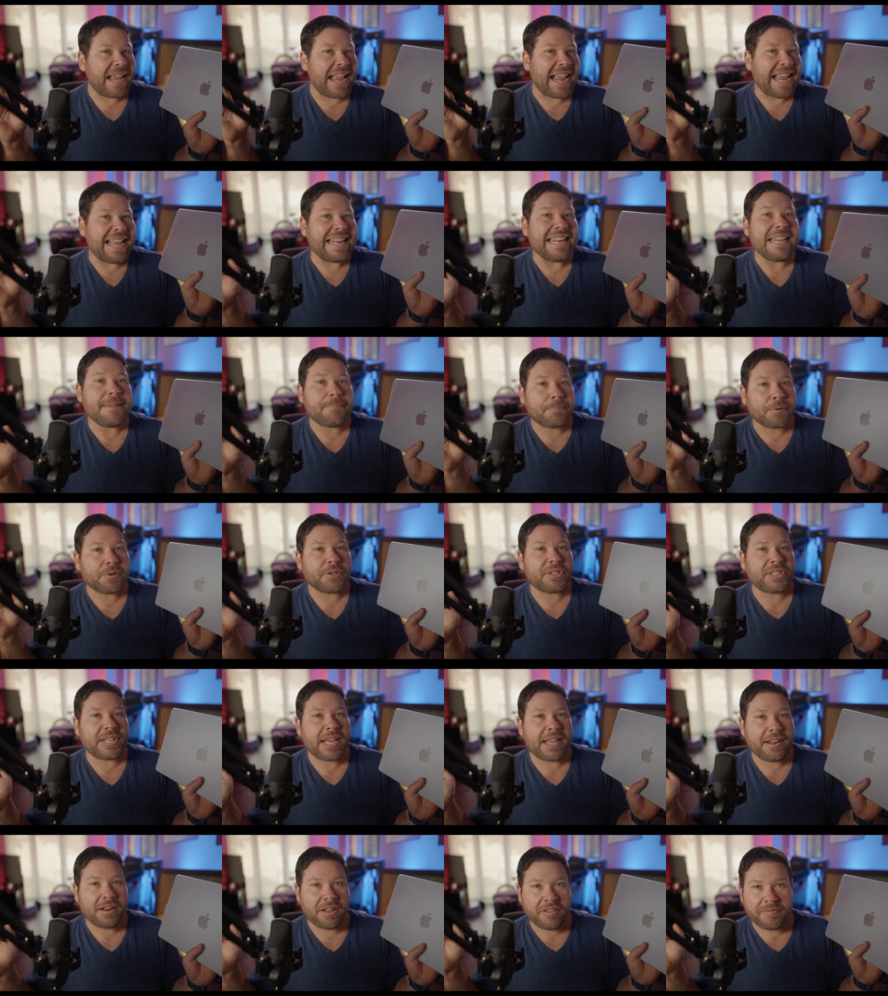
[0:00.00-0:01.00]

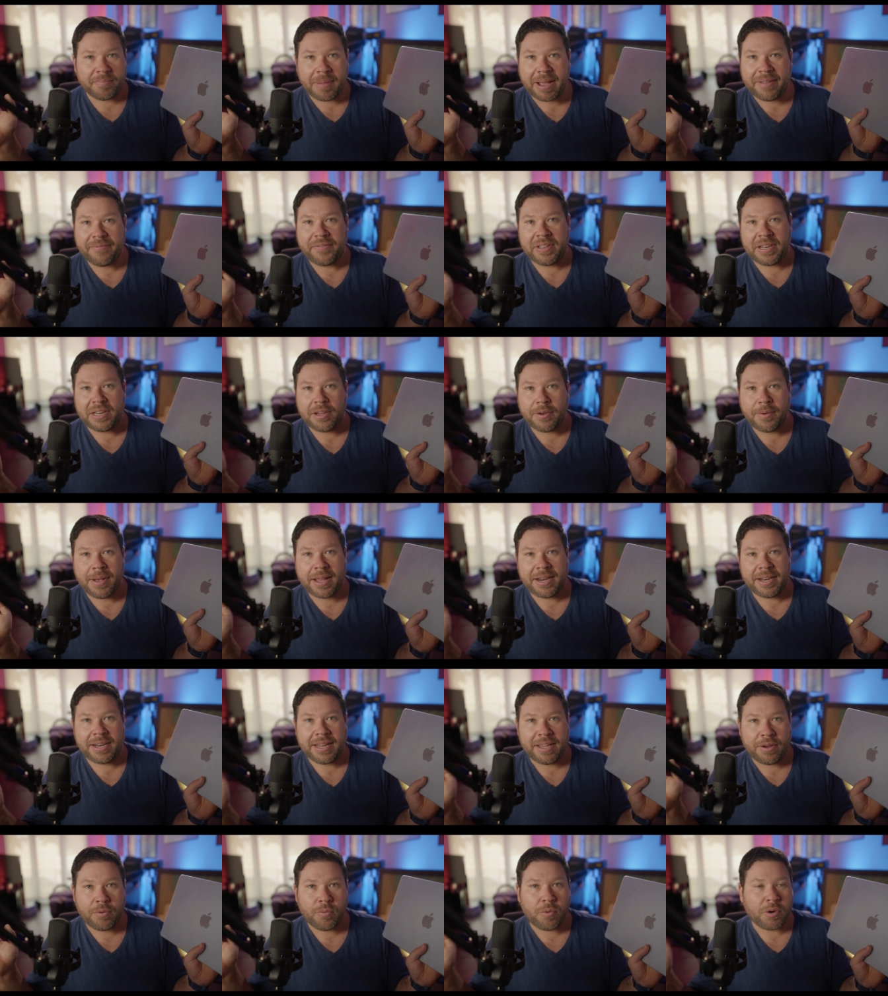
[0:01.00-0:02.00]
80% of my video
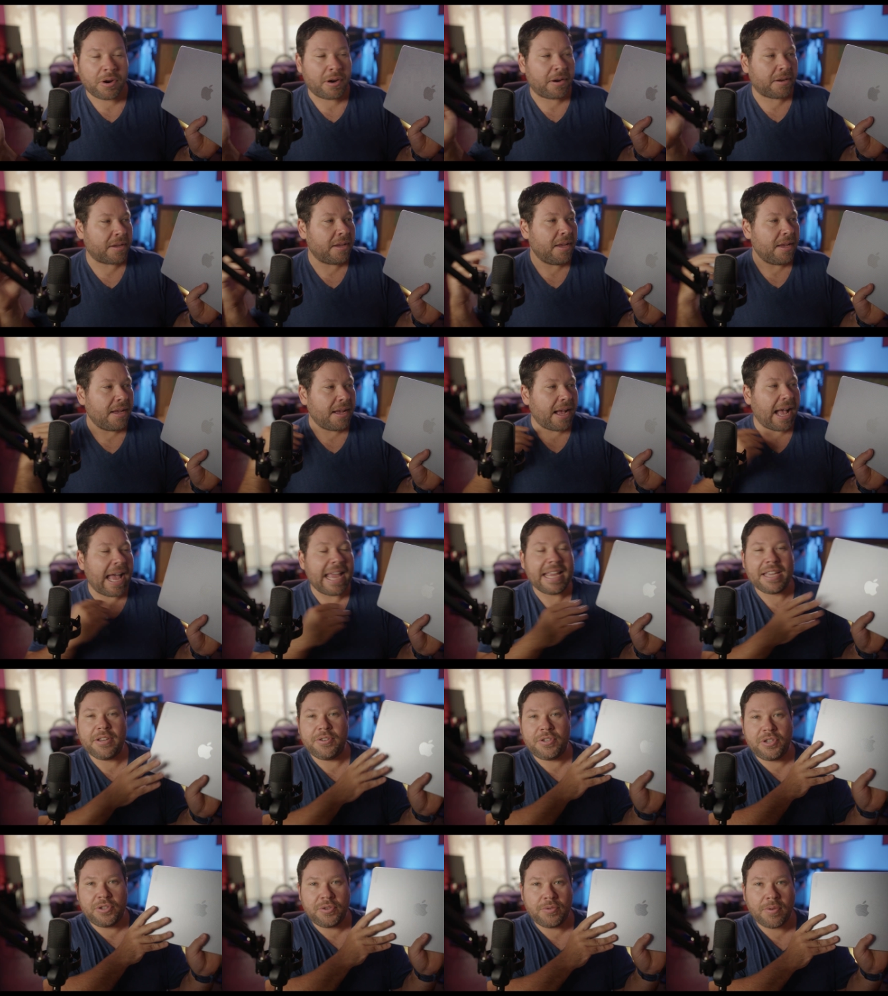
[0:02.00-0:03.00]
editing work I
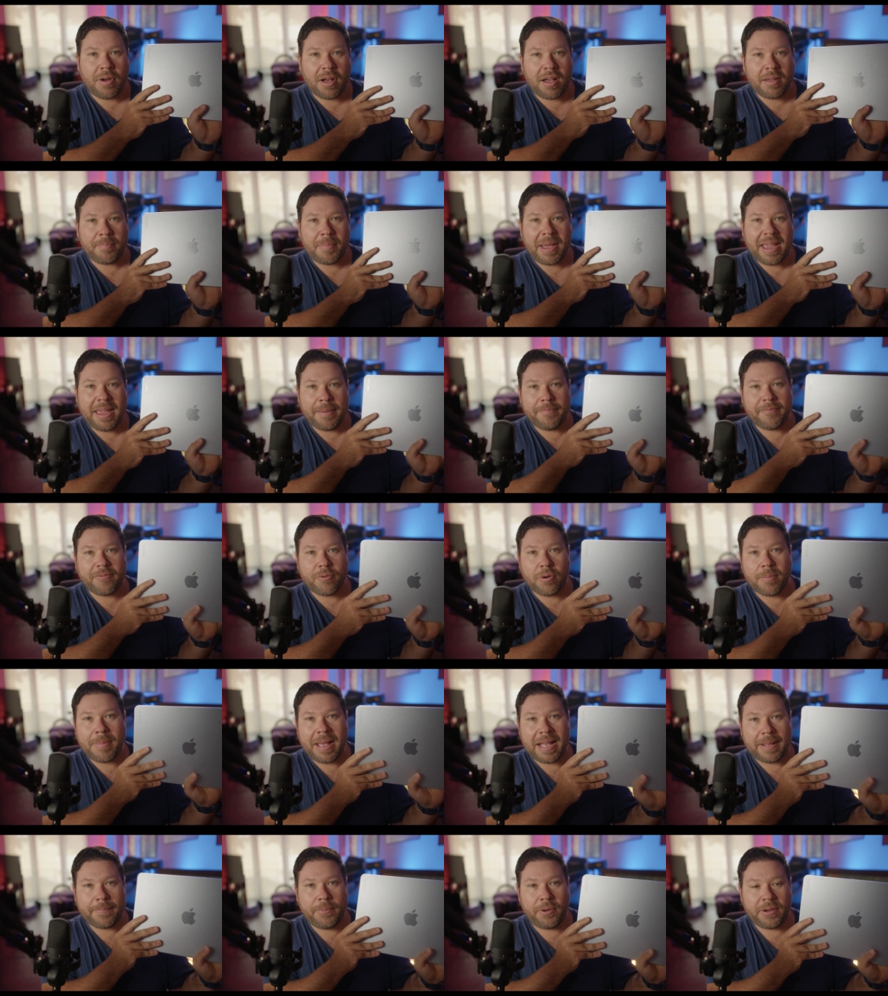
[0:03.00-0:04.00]
could do on my M4
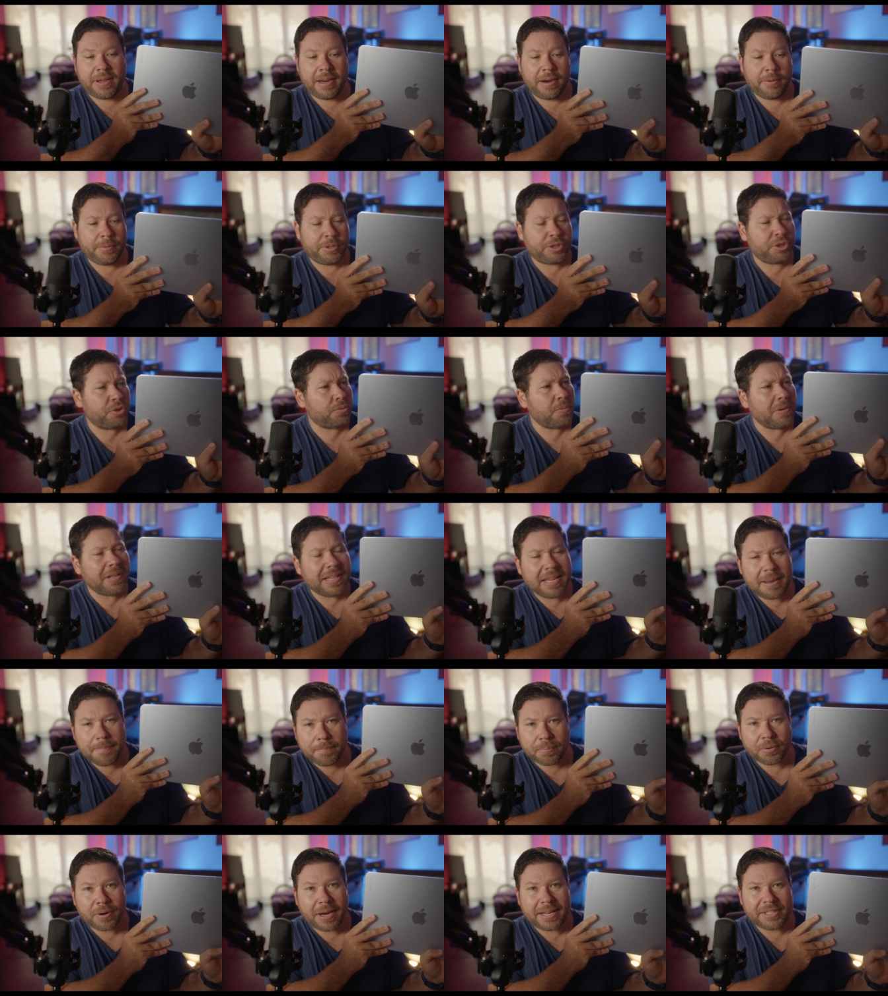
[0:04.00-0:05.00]
MacBook Air, which is really
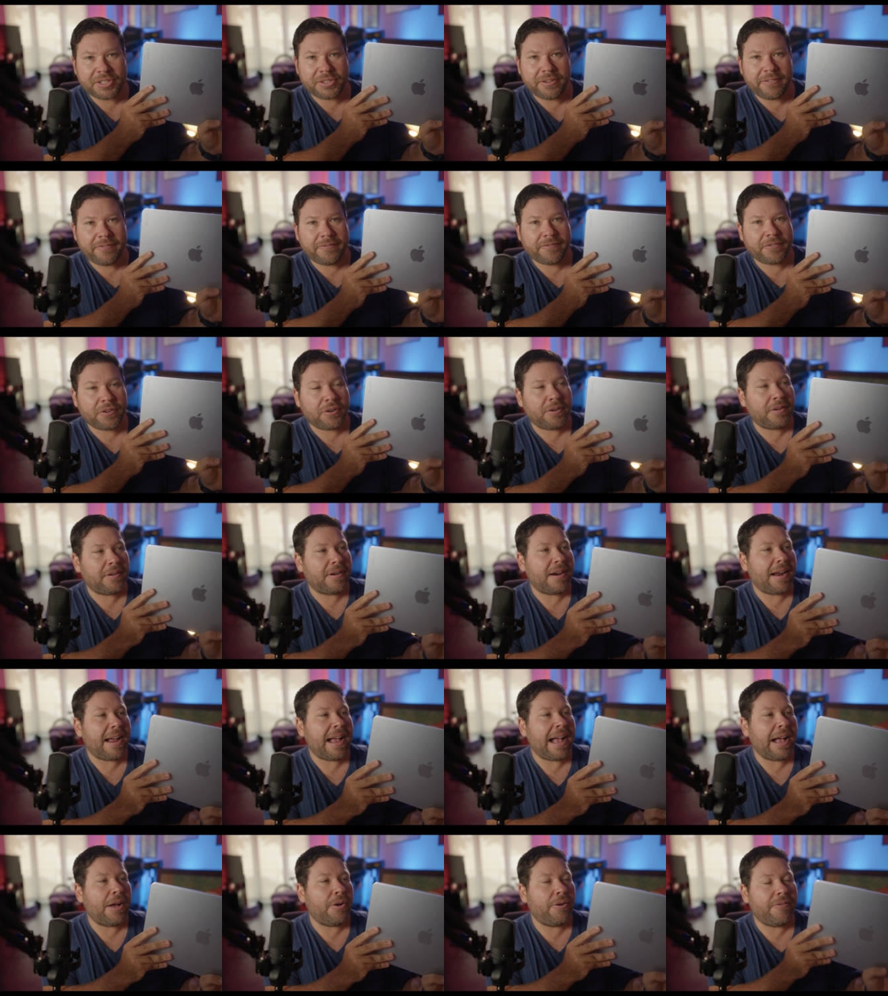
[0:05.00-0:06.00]
impressive for
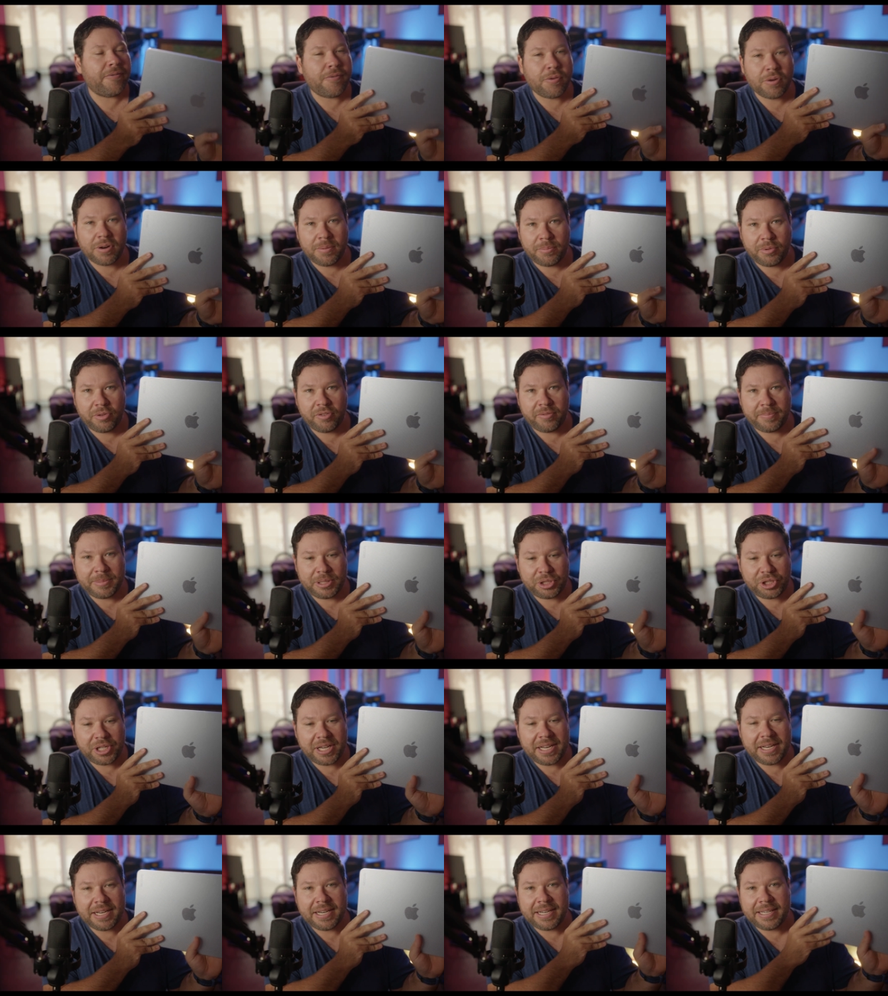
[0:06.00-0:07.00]
how affordable a
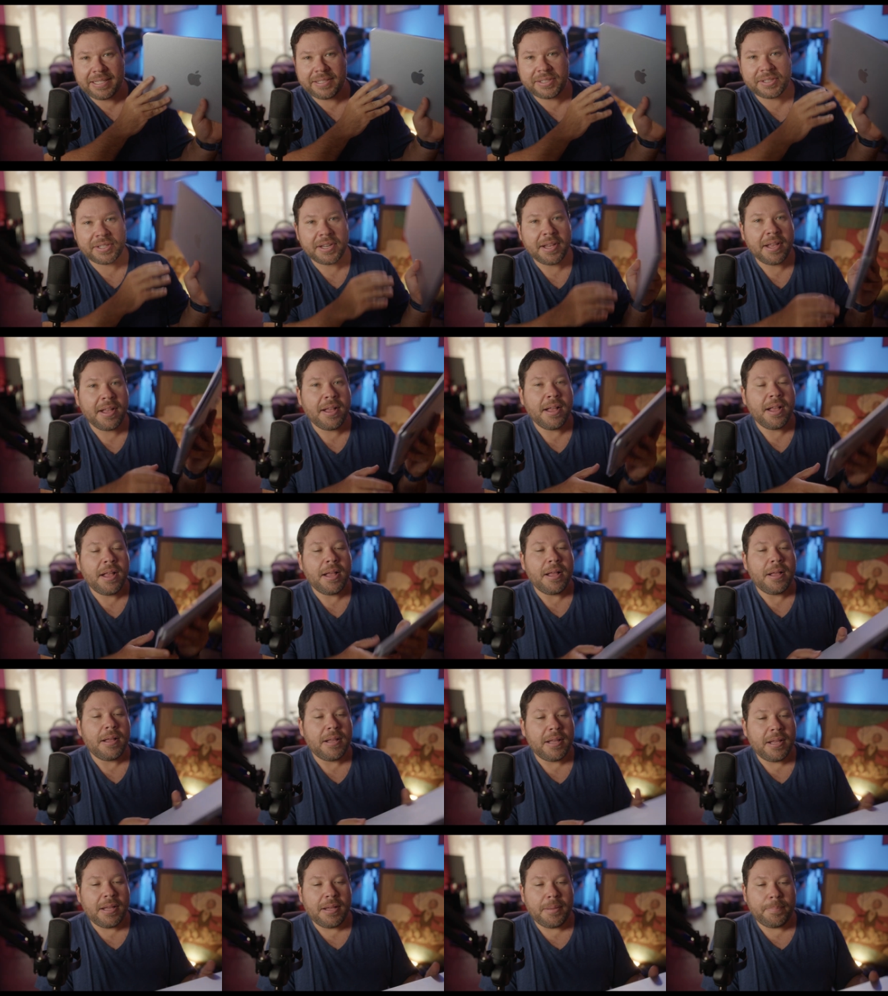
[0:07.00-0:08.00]
machine it is.
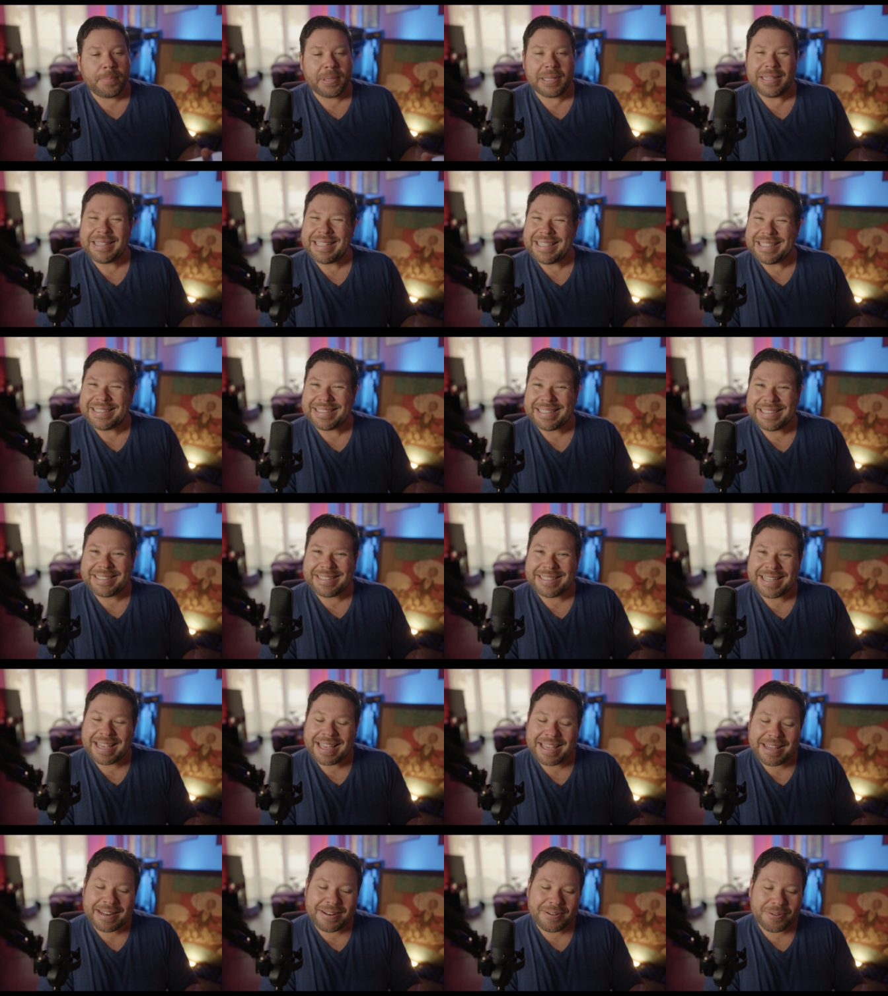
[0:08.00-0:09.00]
But as I
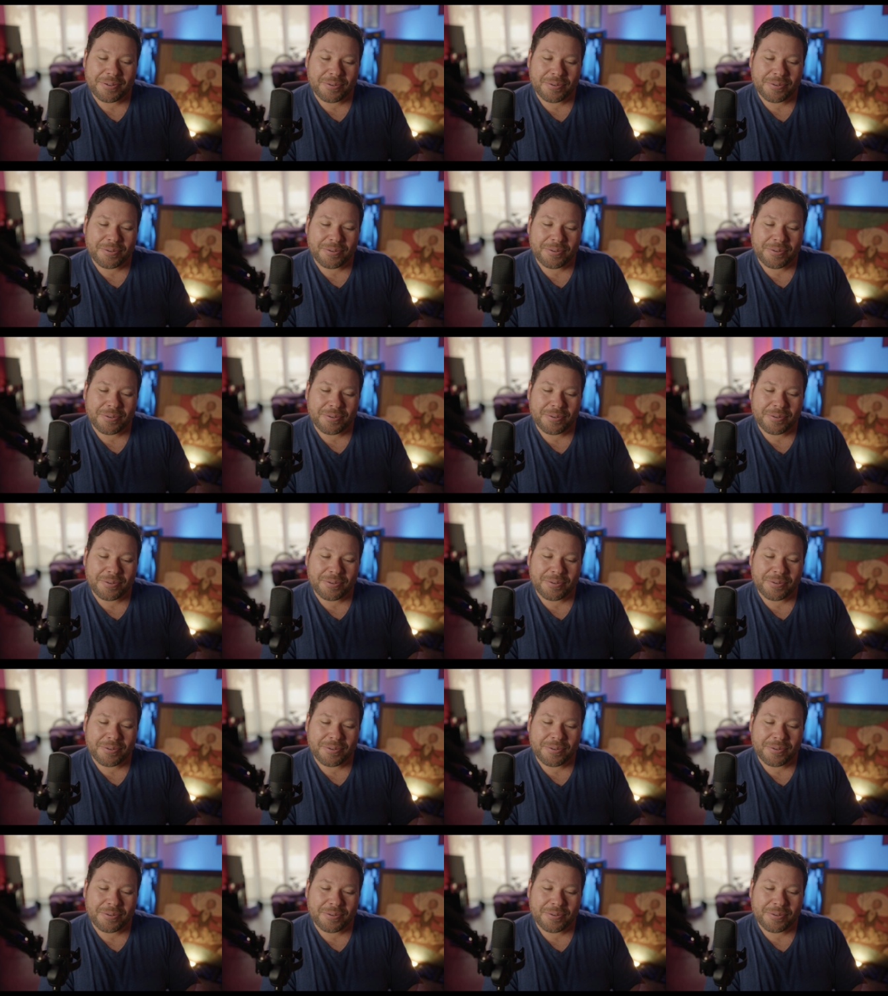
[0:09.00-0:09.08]
said,